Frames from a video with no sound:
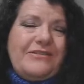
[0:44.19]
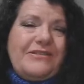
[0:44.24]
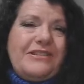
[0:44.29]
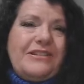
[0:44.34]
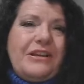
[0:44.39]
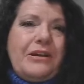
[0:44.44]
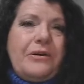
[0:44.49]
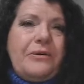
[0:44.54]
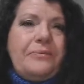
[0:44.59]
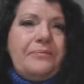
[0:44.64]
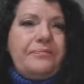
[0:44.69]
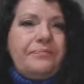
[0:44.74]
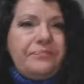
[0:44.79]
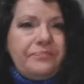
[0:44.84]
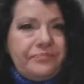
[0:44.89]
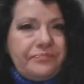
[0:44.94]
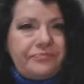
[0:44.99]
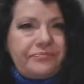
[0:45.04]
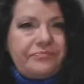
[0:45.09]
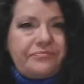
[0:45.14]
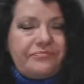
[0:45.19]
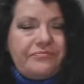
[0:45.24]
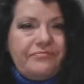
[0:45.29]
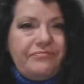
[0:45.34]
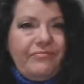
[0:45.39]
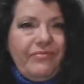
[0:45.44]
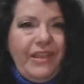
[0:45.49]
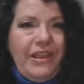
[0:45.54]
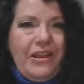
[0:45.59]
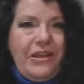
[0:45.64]
So
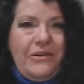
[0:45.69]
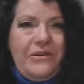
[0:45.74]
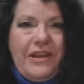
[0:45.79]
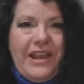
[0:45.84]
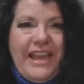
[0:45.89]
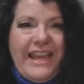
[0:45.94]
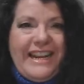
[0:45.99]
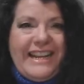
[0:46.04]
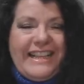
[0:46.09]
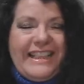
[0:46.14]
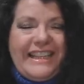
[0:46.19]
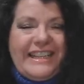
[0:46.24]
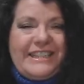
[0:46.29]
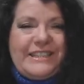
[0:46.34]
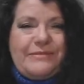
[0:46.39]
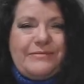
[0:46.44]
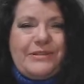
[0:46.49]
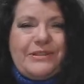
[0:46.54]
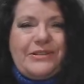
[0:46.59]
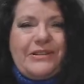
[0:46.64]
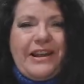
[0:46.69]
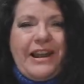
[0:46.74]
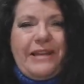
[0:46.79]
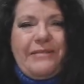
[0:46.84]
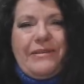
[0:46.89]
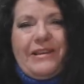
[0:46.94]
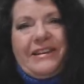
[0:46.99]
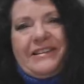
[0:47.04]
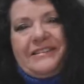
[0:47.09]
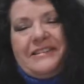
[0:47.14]
go ahead and click subscribe